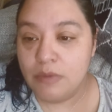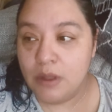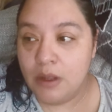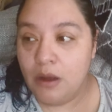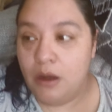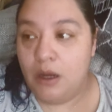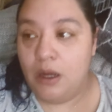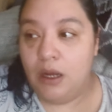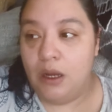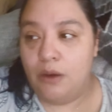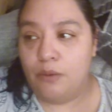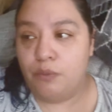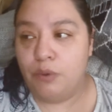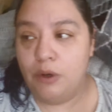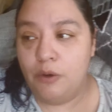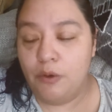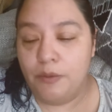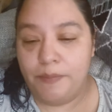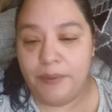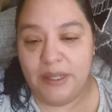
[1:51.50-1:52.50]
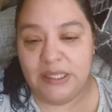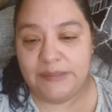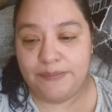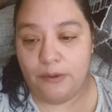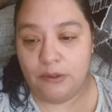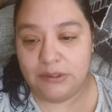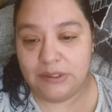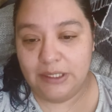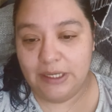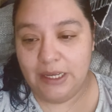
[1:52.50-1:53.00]
We were been
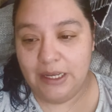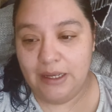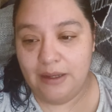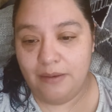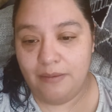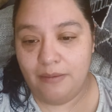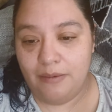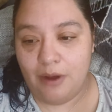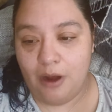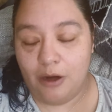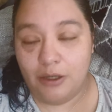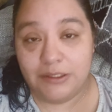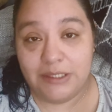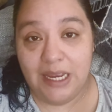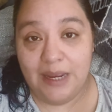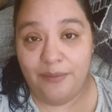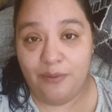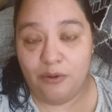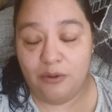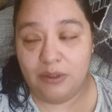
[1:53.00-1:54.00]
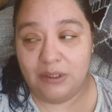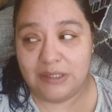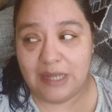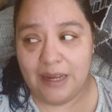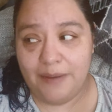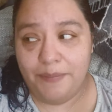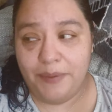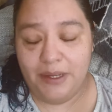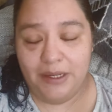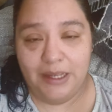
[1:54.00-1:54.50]
supposed to get our table, because
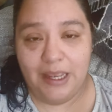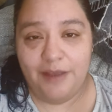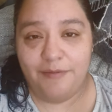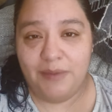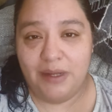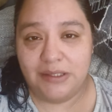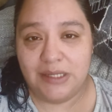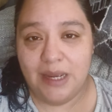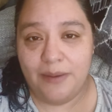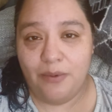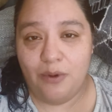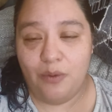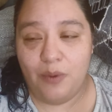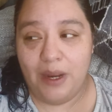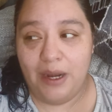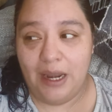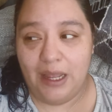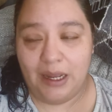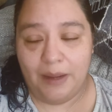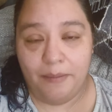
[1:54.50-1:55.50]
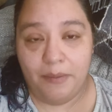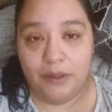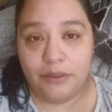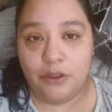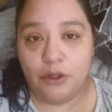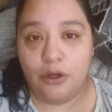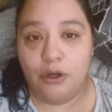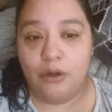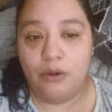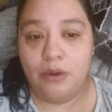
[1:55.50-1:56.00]
I've been gave my table away like a month
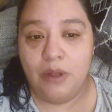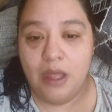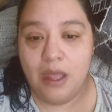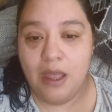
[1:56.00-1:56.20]
ago.